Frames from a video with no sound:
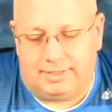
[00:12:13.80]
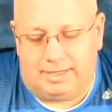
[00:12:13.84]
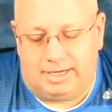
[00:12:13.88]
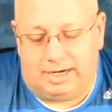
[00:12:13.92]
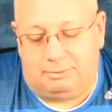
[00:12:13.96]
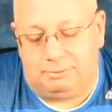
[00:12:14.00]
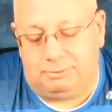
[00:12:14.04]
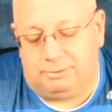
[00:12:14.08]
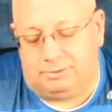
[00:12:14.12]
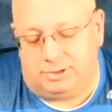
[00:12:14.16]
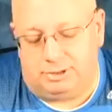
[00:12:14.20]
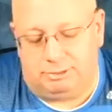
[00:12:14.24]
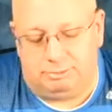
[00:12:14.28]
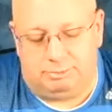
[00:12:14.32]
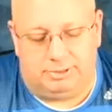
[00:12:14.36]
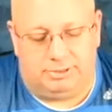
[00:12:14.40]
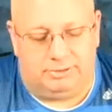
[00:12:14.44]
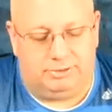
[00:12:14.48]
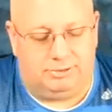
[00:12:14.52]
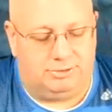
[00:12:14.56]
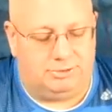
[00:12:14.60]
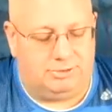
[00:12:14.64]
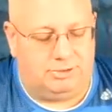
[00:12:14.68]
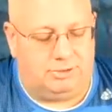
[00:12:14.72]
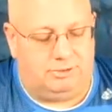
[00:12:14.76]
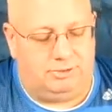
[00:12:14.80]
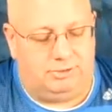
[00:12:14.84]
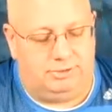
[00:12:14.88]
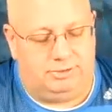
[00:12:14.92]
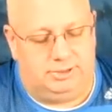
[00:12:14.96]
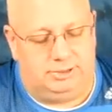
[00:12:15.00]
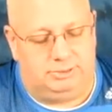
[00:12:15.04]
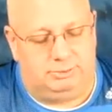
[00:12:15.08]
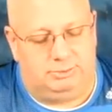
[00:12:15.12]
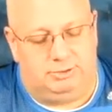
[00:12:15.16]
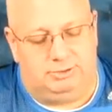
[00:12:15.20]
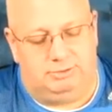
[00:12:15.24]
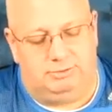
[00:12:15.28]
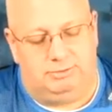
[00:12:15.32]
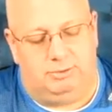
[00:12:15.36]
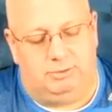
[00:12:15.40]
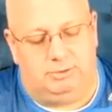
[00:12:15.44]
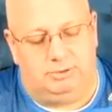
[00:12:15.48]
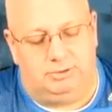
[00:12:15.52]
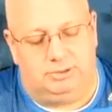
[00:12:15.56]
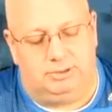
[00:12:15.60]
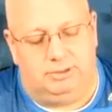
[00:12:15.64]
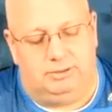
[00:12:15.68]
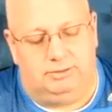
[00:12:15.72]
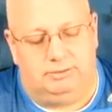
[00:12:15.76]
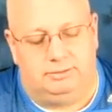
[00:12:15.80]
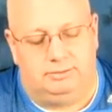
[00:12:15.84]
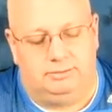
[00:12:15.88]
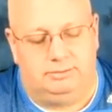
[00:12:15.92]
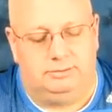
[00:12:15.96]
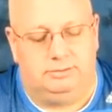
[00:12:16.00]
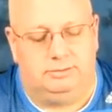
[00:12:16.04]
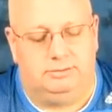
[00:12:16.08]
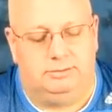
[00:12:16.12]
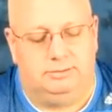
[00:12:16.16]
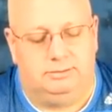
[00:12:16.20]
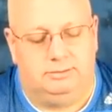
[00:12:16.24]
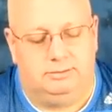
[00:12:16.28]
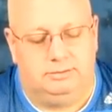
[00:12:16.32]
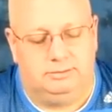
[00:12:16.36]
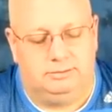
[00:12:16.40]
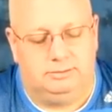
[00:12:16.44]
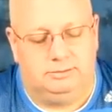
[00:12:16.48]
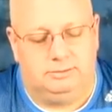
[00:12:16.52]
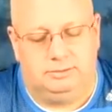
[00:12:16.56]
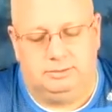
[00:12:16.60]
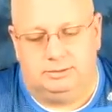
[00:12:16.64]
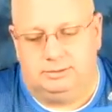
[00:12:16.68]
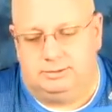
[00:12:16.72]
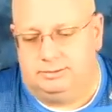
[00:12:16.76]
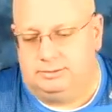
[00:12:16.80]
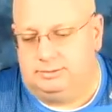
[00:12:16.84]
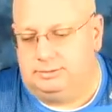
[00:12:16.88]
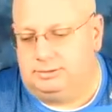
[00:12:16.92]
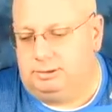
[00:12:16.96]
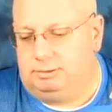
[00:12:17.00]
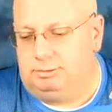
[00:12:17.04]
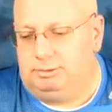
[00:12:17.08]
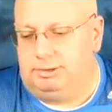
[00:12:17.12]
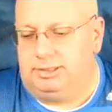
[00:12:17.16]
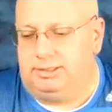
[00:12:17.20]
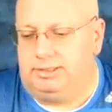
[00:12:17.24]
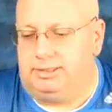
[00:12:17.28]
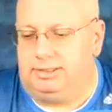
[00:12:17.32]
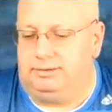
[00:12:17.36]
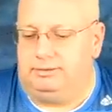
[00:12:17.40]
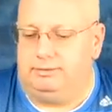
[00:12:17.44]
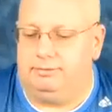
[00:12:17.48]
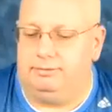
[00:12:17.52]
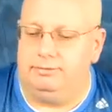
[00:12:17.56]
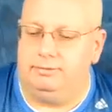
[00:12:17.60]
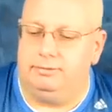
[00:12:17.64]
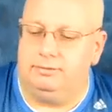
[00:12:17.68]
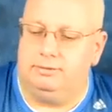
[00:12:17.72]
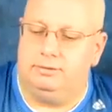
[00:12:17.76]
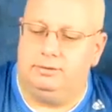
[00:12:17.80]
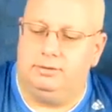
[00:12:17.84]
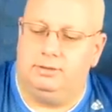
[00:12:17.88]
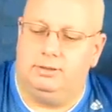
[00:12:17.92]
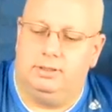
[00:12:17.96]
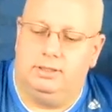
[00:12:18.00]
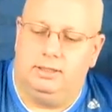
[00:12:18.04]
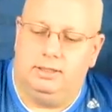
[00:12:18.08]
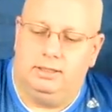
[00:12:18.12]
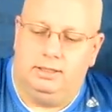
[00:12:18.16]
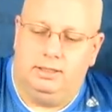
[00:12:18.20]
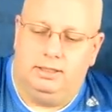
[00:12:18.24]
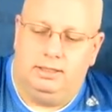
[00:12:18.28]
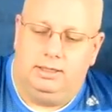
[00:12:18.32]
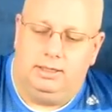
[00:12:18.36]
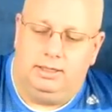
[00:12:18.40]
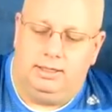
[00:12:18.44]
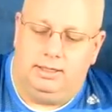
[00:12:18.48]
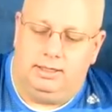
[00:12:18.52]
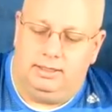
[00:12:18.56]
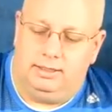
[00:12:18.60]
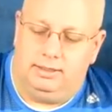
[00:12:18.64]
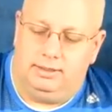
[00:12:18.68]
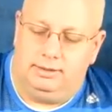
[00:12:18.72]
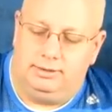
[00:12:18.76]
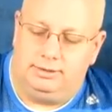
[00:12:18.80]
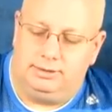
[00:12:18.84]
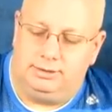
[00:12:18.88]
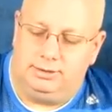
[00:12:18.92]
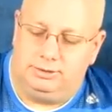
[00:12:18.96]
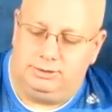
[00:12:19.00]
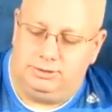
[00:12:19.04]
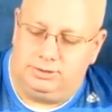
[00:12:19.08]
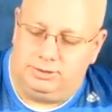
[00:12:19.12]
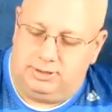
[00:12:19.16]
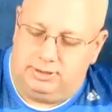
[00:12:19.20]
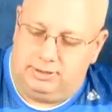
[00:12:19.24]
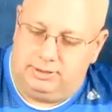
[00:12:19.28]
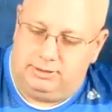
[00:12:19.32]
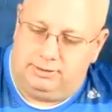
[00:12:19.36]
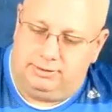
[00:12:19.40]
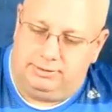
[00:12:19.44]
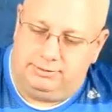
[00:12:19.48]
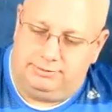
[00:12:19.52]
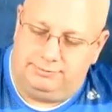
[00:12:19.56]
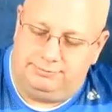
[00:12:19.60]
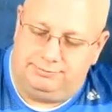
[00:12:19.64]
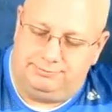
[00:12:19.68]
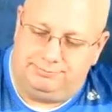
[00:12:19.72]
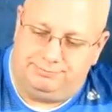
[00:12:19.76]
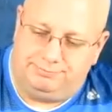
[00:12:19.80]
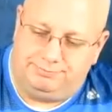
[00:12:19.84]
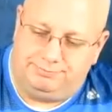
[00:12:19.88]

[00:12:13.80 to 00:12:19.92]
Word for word: Camera's going to pick the shutter on this one, of course, though. No big deal. Uh, this huge honker.